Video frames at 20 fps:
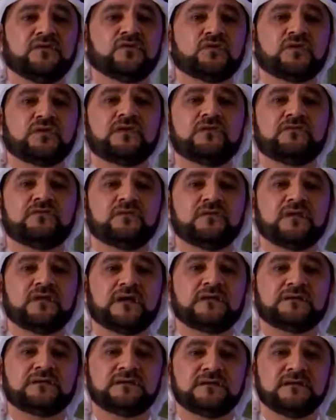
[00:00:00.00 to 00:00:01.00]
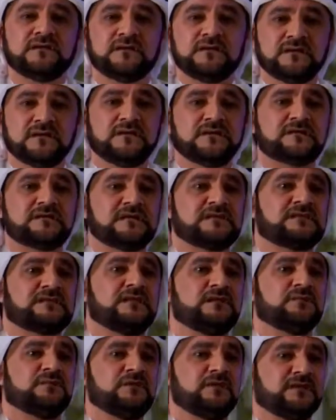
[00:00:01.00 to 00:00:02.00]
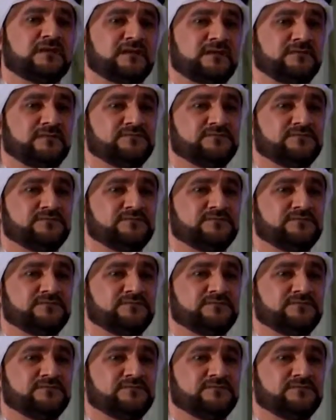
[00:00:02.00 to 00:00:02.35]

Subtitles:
to give you that sustainability.